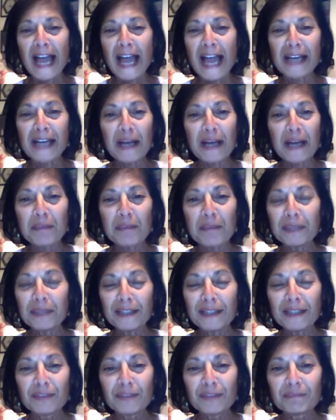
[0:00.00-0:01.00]
and I'd
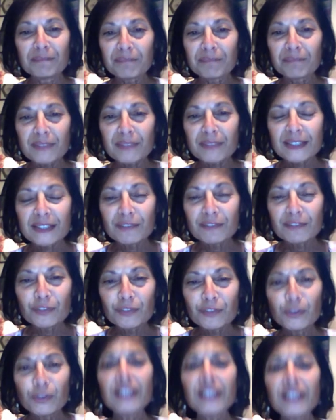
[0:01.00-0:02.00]
be
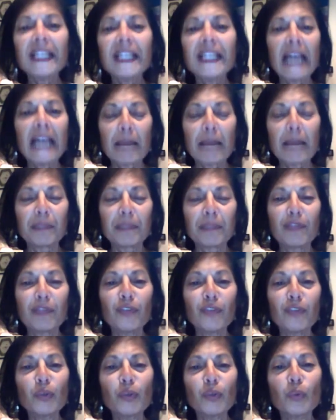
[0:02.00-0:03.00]
really happy
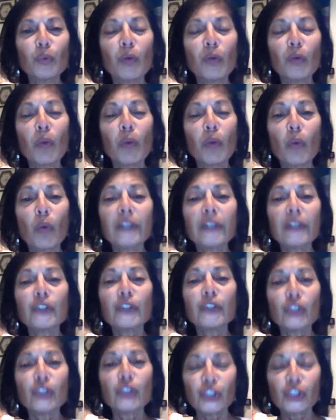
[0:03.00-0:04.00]
if you
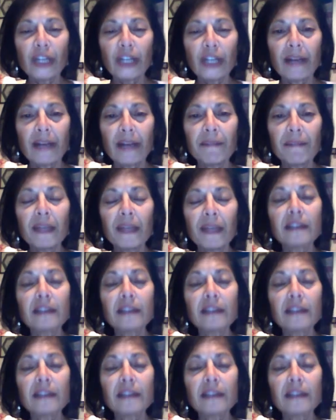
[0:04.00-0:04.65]
wanted to share